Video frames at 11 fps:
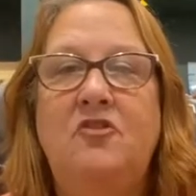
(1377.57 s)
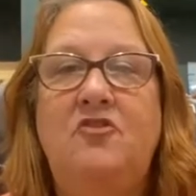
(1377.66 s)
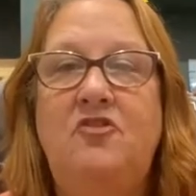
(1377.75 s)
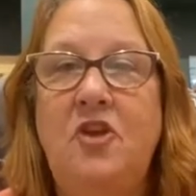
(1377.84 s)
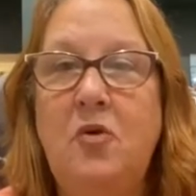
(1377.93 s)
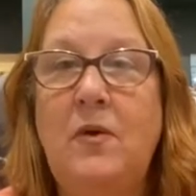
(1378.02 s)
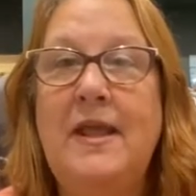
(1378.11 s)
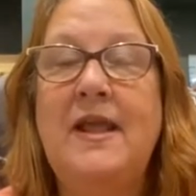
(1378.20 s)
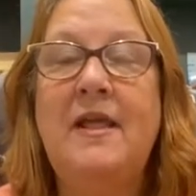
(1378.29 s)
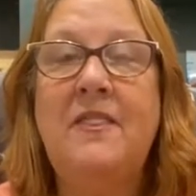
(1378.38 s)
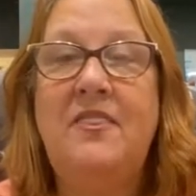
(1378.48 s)

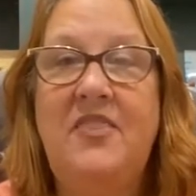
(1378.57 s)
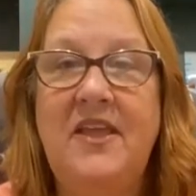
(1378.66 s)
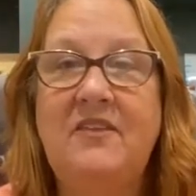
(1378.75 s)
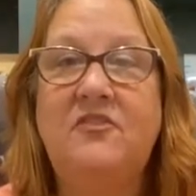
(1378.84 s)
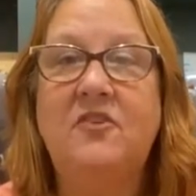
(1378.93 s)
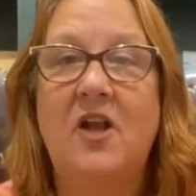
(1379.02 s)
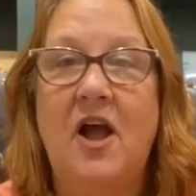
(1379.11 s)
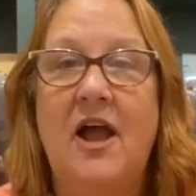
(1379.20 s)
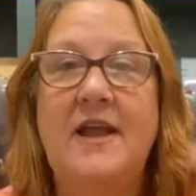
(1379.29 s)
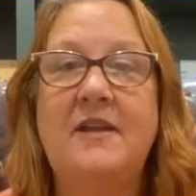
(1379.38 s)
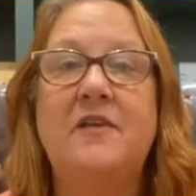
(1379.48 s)
Doing this
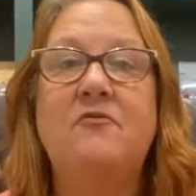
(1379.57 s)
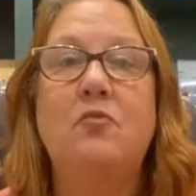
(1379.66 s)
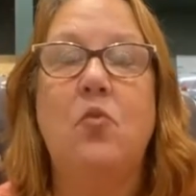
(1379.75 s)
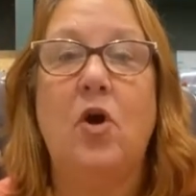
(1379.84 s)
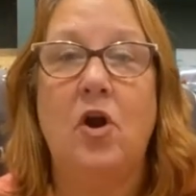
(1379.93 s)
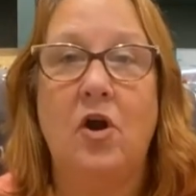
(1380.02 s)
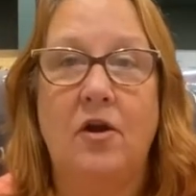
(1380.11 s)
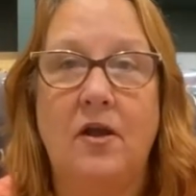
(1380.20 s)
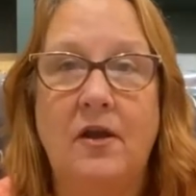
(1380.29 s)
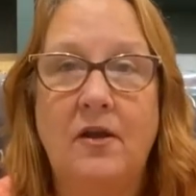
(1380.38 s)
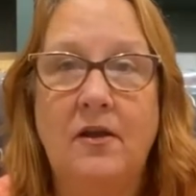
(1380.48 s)
kind of
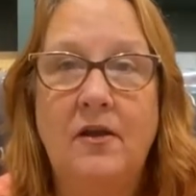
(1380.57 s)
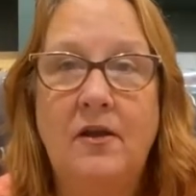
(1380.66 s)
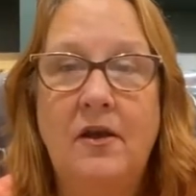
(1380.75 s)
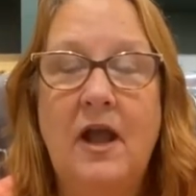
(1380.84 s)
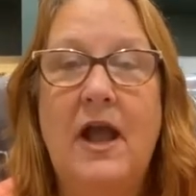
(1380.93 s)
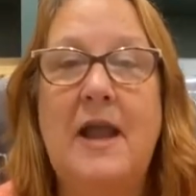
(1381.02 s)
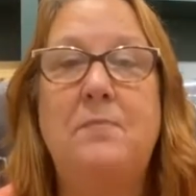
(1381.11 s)
work, I